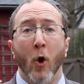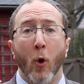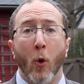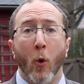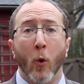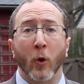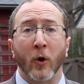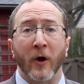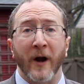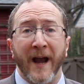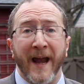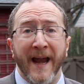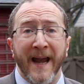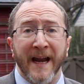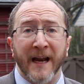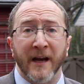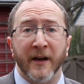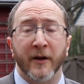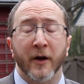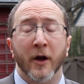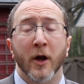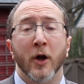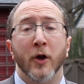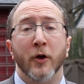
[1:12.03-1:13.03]
or
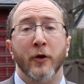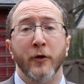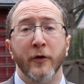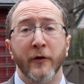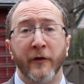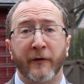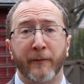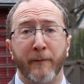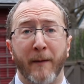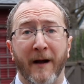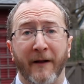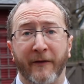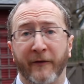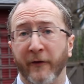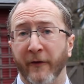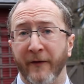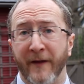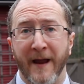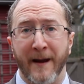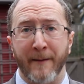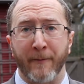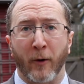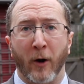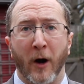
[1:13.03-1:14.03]
new spots on
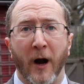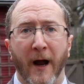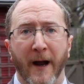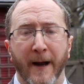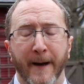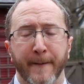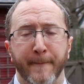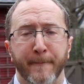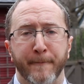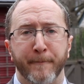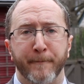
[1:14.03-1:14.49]
the MRI.